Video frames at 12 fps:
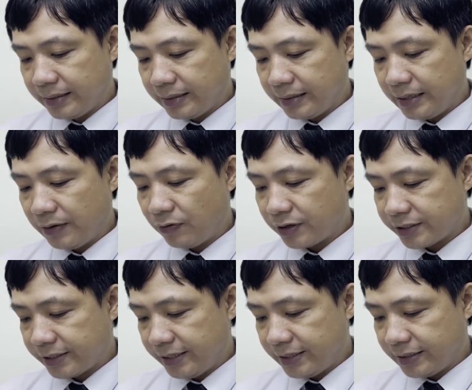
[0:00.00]
level
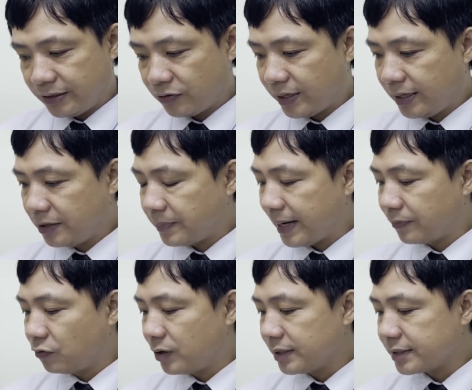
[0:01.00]
skill. Okay, the part
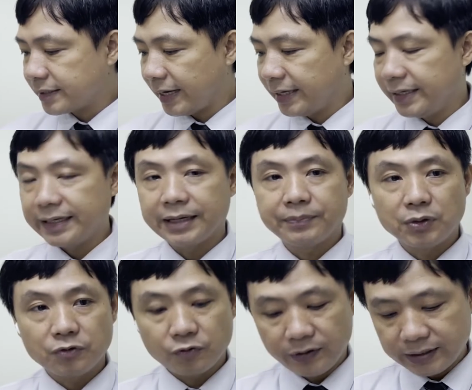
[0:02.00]
1 scanning and
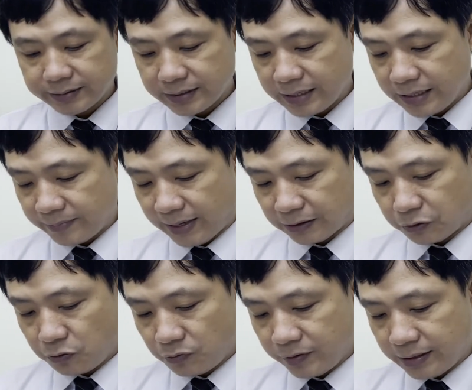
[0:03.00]
previewing. Part 2
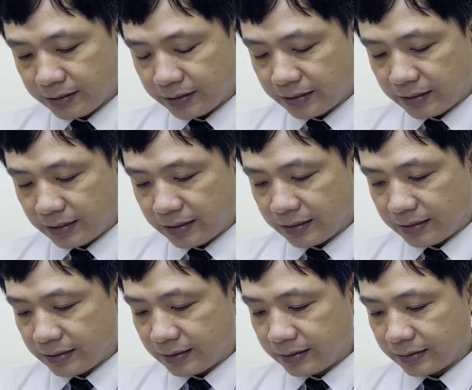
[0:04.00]
will
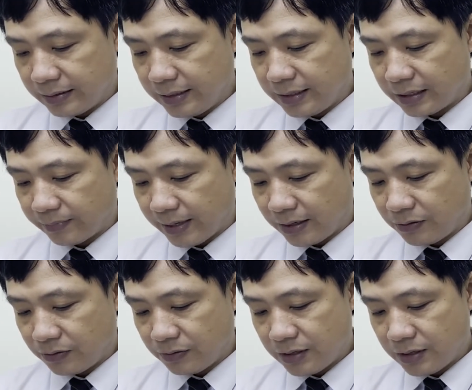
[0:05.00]
learn about